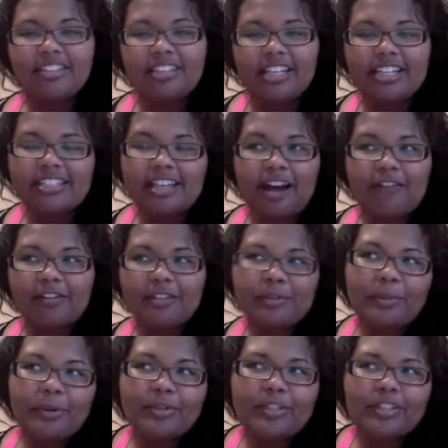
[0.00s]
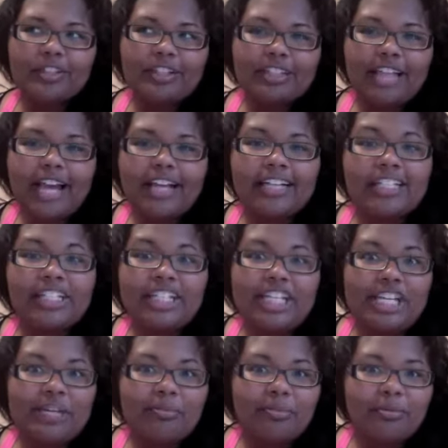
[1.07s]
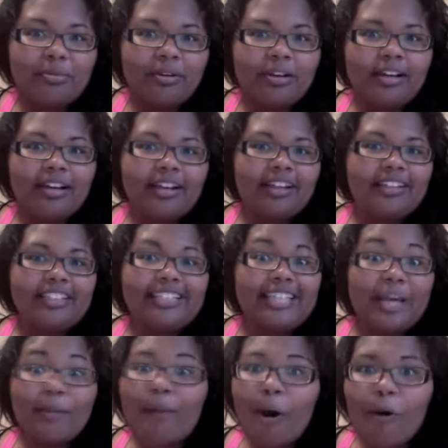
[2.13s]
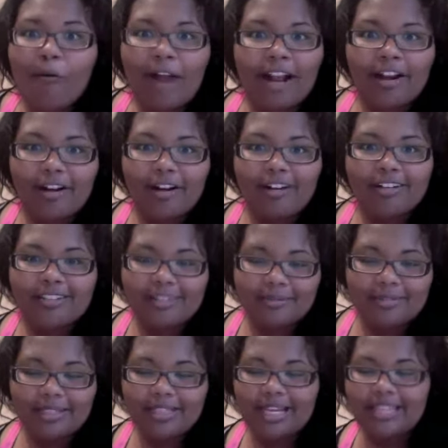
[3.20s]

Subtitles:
his cover's supposed to look like a cheap demo record or something like